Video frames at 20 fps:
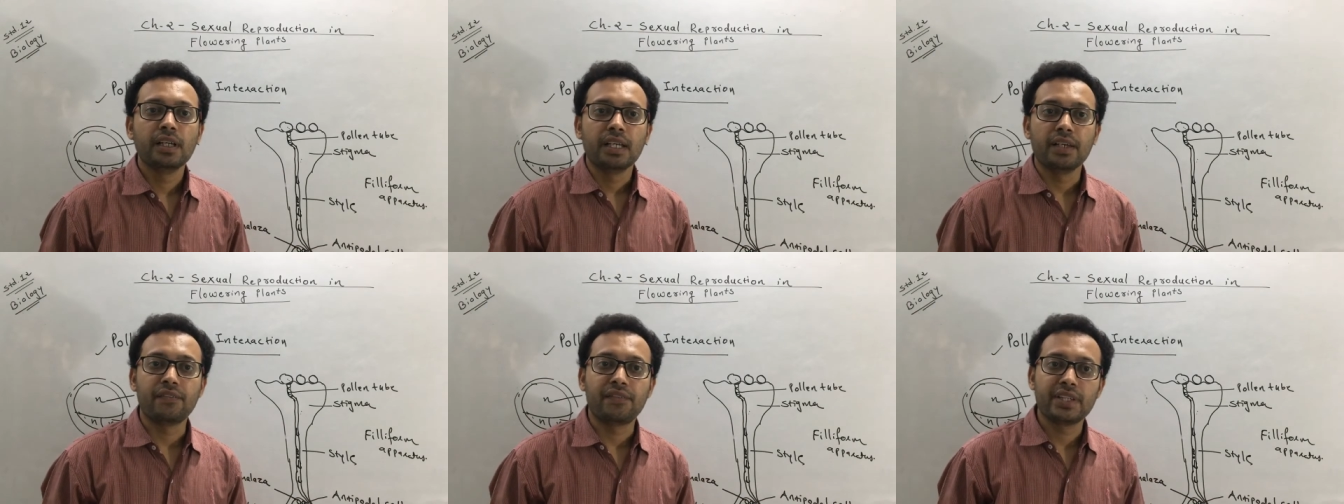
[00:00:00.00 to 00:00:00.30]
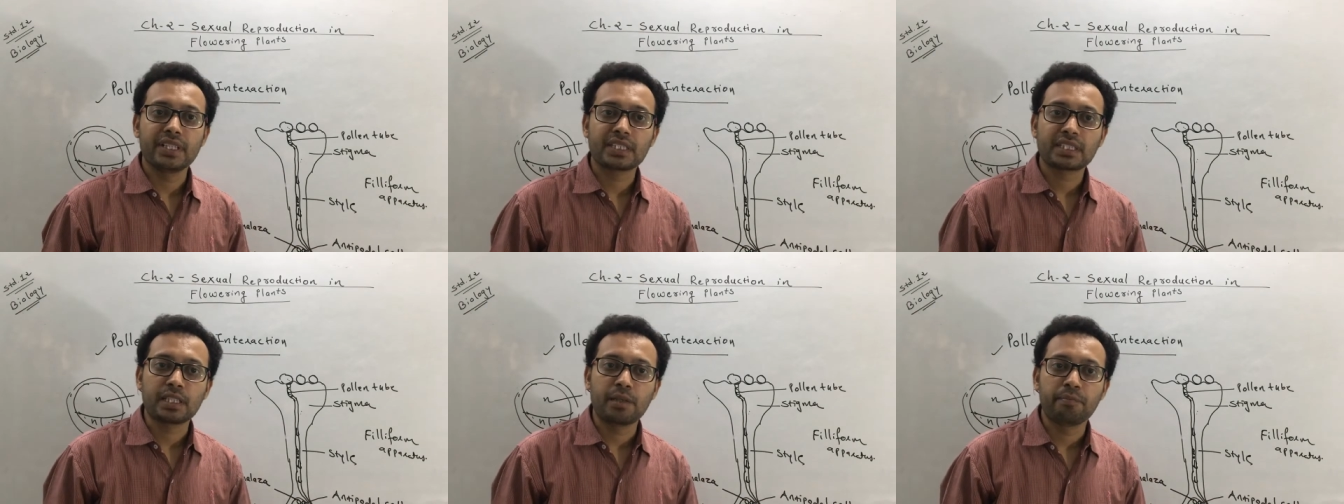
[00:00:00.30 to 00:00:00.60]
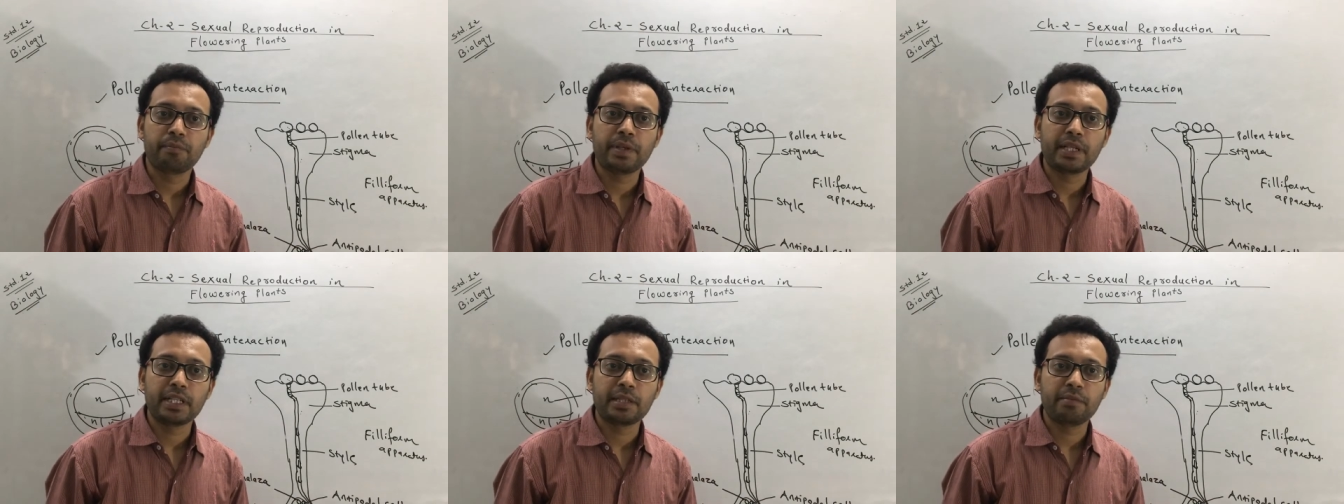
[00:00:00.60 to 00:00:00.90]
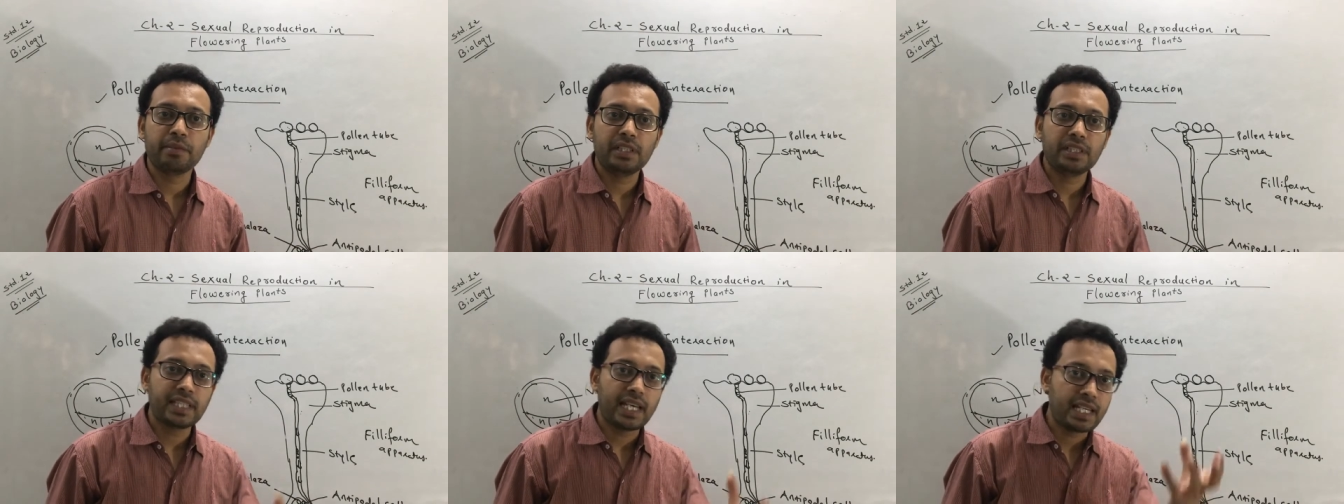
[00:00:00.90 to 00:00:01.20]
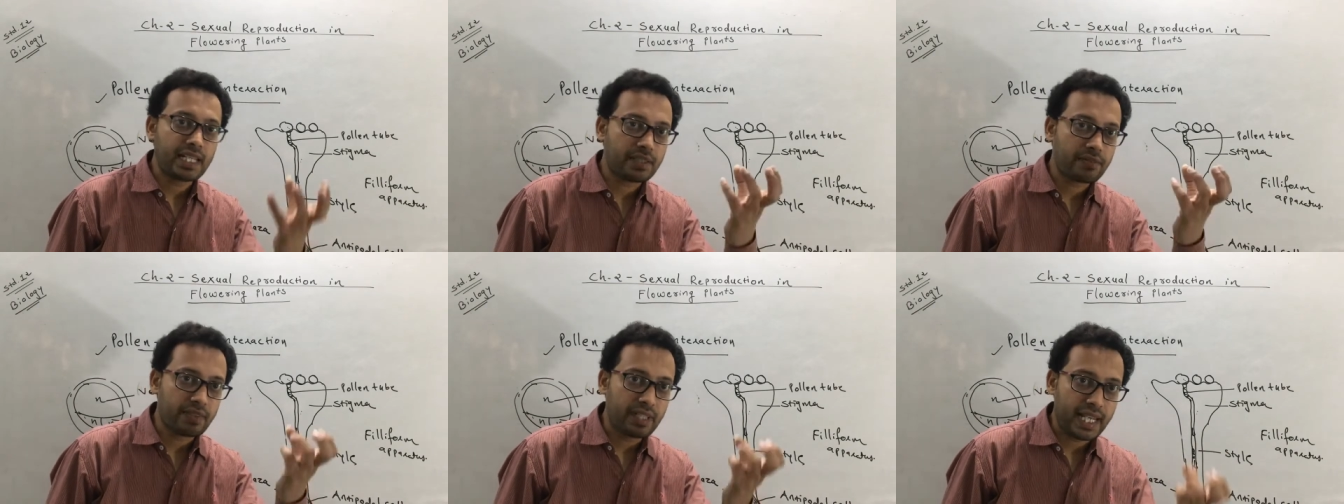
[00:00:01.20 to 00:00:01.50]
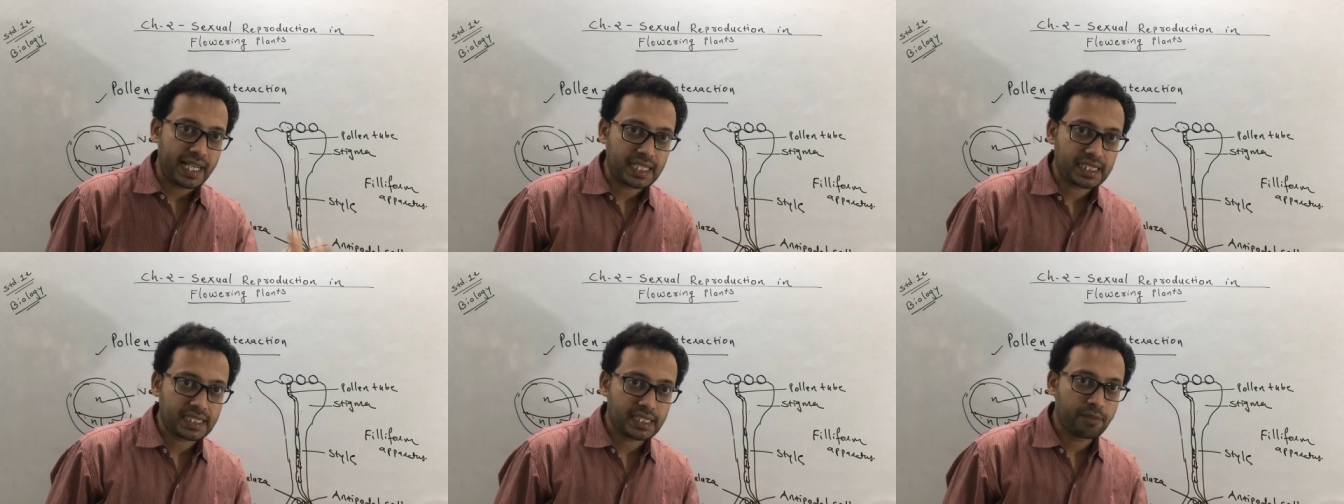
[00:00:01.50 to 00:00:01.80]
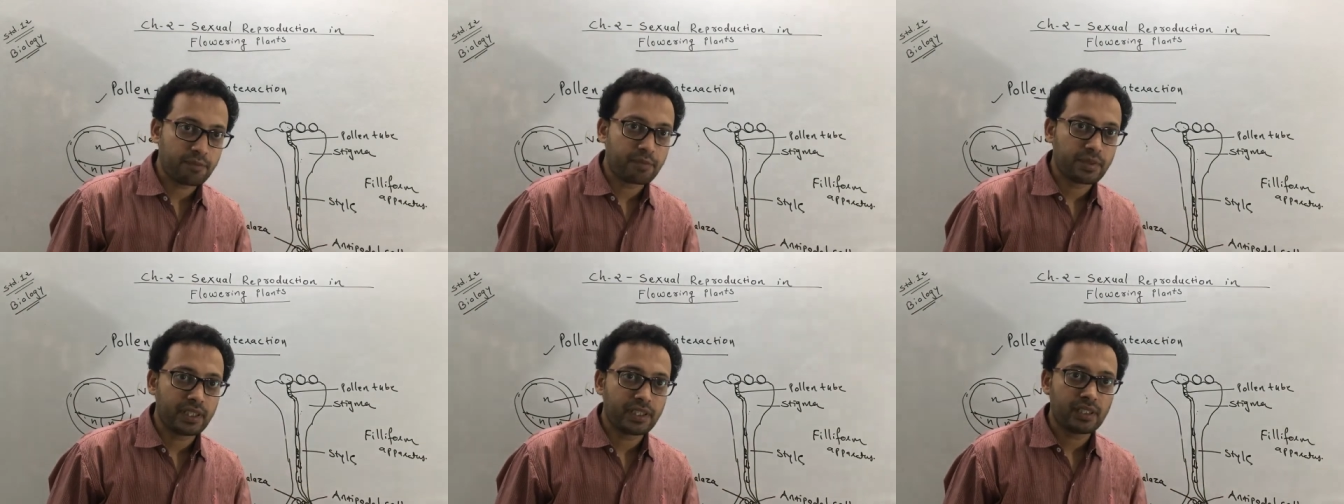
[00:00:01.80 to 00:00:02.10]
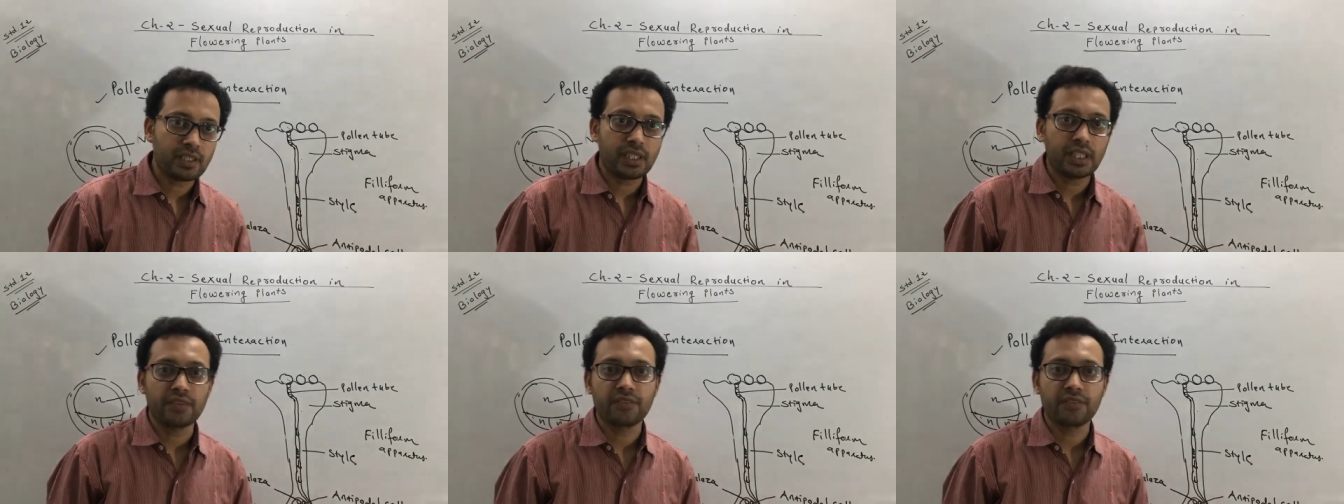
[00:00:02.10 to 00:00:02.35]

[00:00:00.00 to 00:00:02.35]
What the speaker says: If it is compatible, then it will accept it.